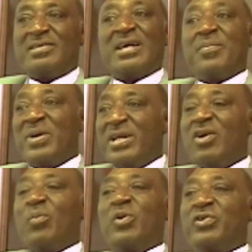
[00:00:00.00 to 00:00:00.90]
There are many
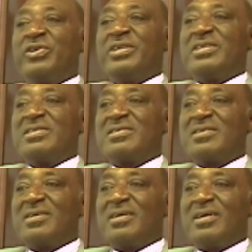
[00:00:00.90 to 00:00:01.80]
opportunities.
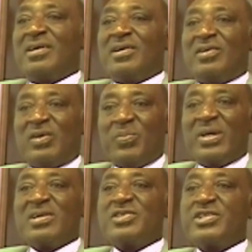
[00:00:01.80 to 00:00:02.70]
The
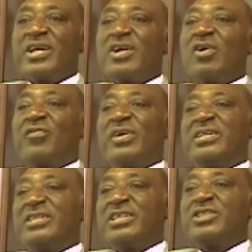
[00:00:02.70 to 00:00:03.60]
biggest share of
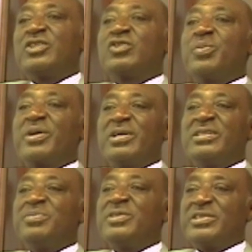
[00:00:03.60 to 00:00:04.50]
international tropical
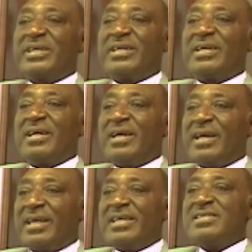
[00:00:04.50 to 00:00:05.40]
timber trade
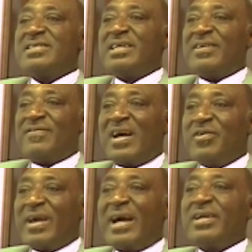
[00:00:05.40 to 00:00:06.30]
is in
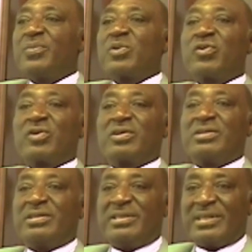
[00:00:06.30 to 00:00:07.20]
value-added product
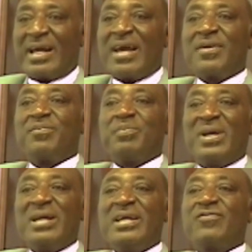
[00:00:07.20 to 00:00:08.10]
derived
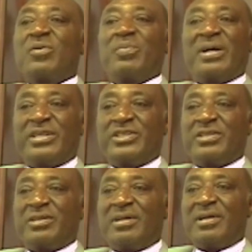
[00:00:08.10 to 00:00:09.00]
mainly from plantation,
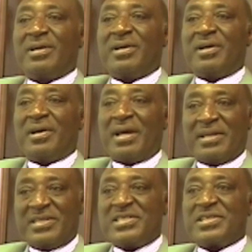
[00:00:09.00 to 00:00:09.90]

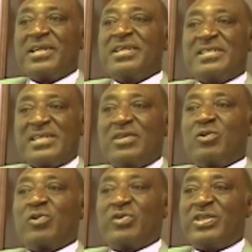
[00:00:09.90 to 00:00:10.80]
and this trend is set
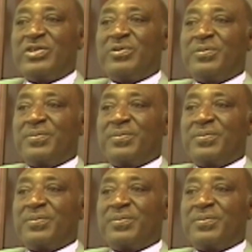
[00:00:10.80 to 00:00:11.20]
to continue.